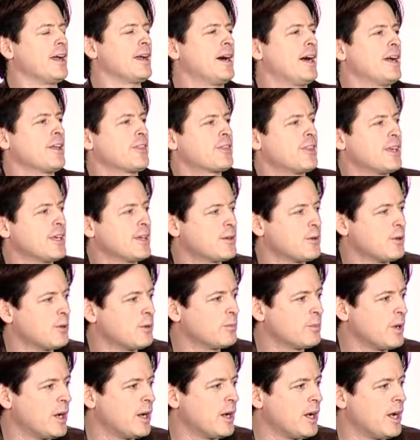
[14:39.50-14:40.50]
I think
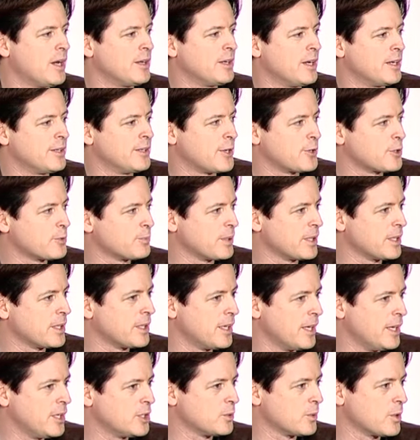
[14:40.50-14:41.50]
another big
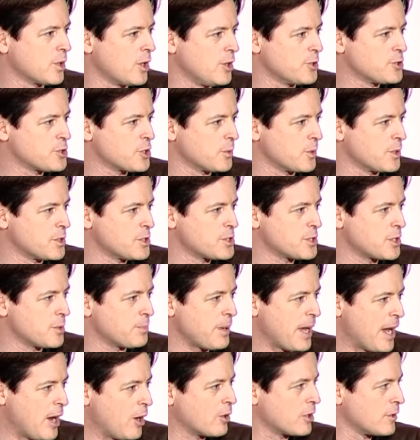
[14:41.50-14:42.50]
key to it also is the
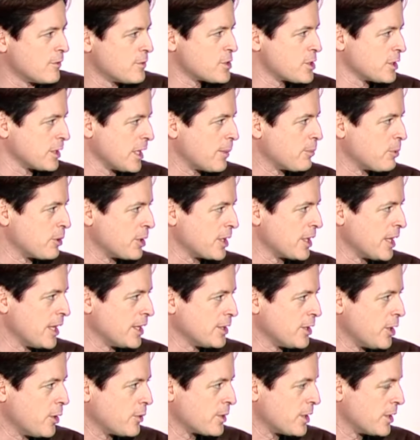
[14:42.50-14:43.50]
power of celebrity. I
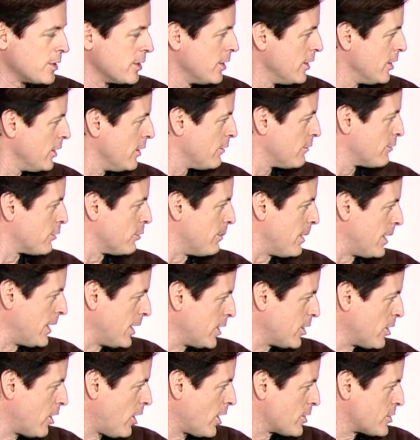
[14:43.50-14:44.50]
know that for
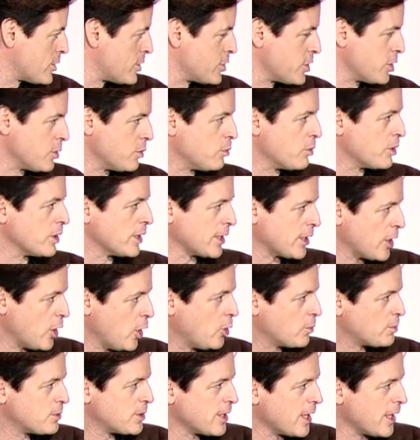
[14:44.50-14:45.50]
many causes you really
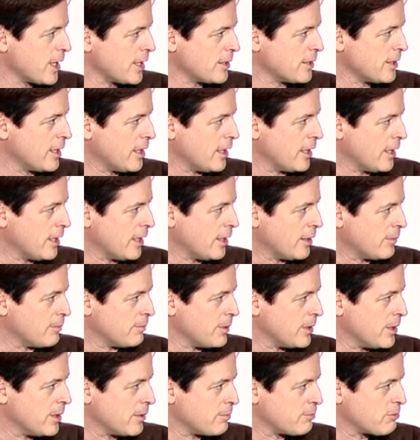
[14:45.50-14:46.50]
hope to get
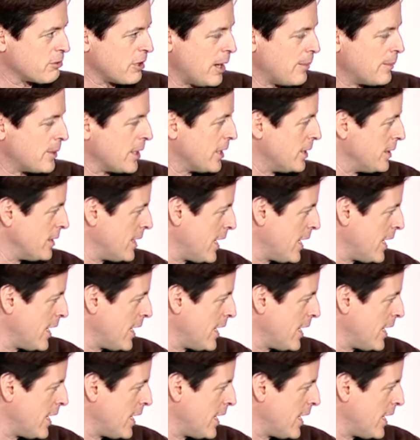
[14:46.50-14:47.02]
a prominent